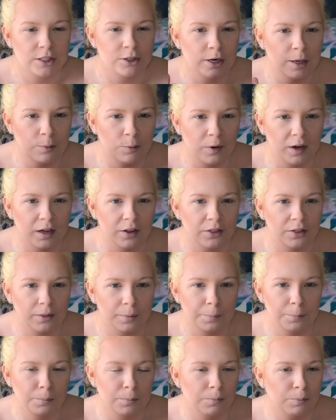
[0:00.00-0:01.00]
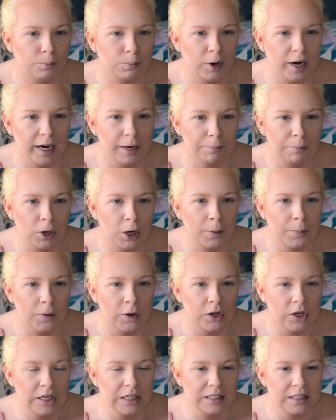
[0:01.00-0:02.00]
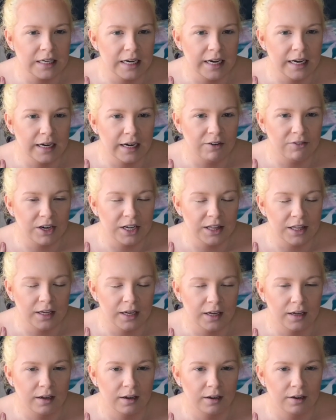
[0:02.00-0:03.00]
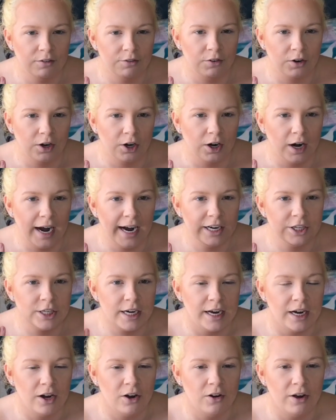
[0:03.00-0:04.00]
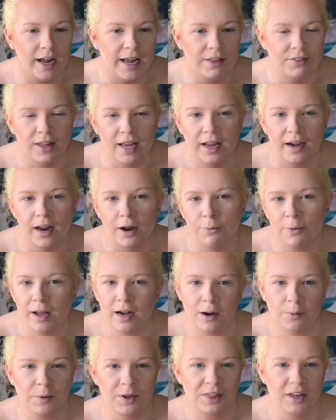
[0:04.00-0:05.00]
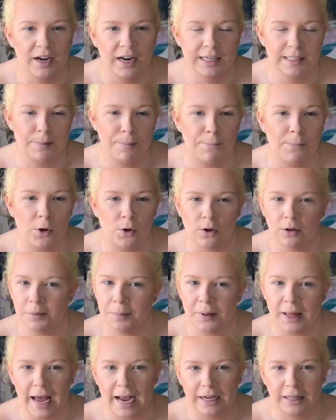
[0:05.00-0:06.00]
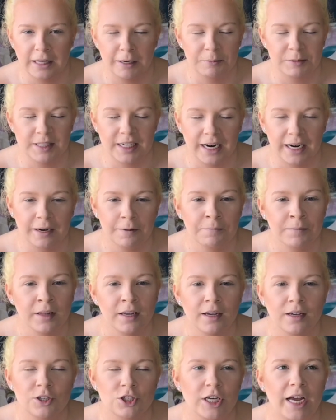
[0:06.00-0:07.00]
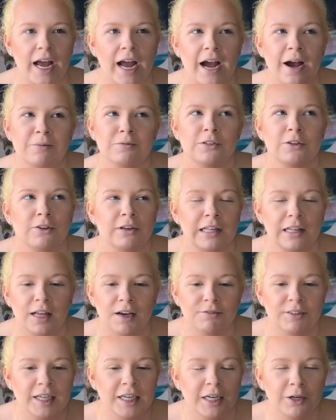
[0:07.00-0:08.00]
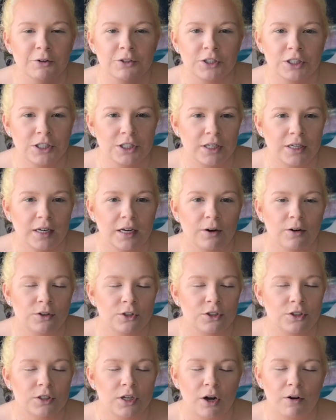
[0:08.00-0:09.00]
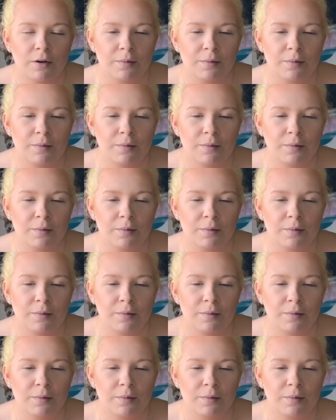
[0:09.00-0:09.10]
up with bright purples and everything for her eyeshadow, and then I went in with a nice bold black lipstick. She absolutely loved it, and it was just so